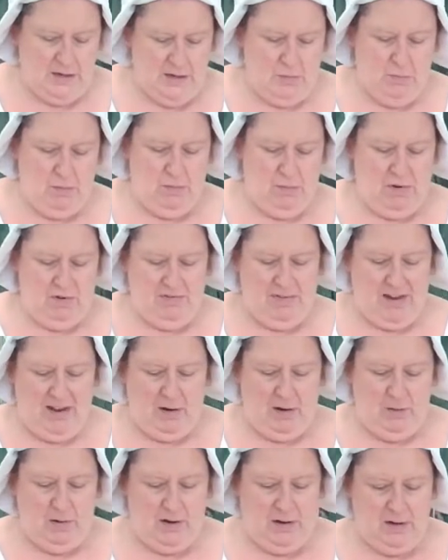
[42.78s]
in with my
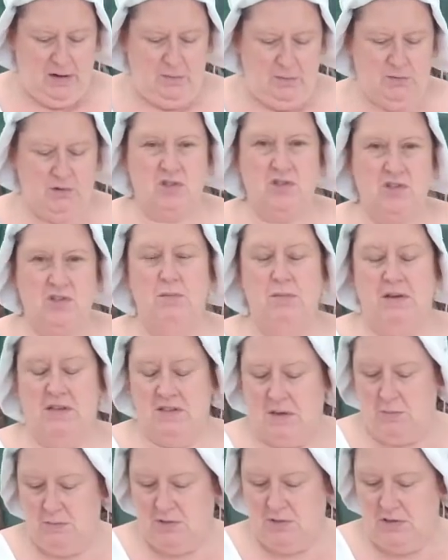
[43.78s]
flour, and I'm just going to
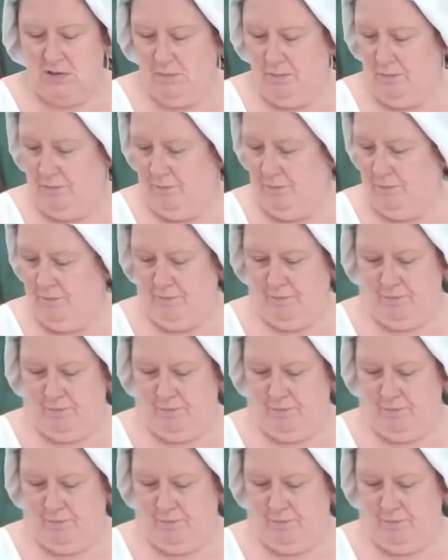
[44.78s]
mix up some